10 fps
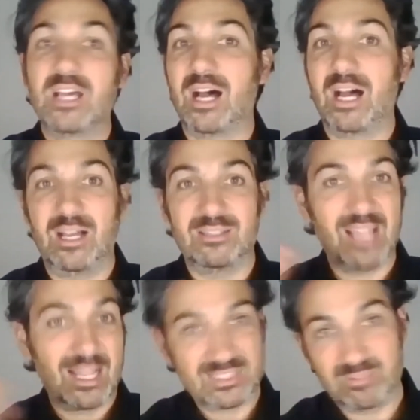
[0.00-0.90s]
uh,
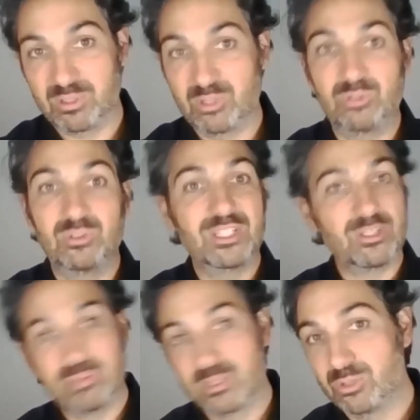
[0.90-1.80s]
lots of blue,
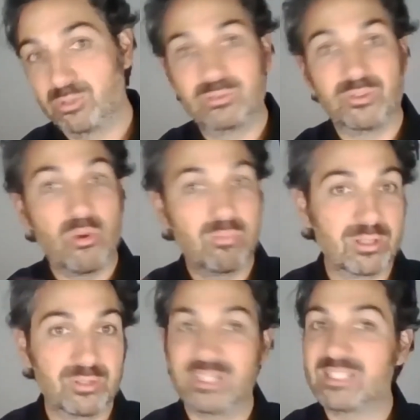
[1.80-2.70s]
little blue, no
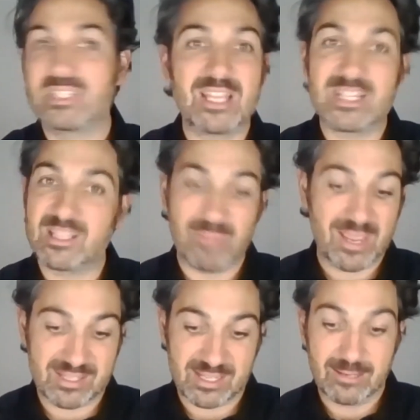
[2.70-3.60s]
blue. It's it's
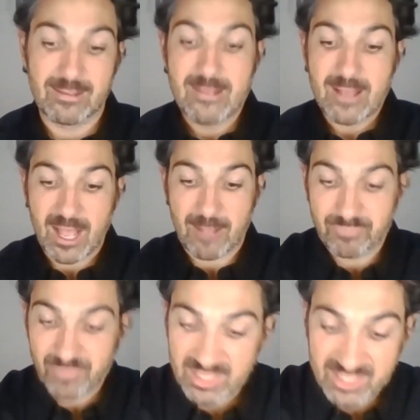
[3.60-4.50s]
amazing.
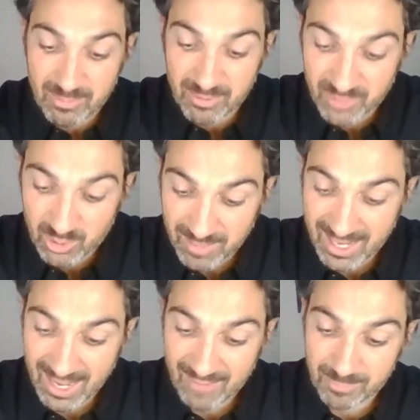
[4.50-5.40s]
Um, some of you may have a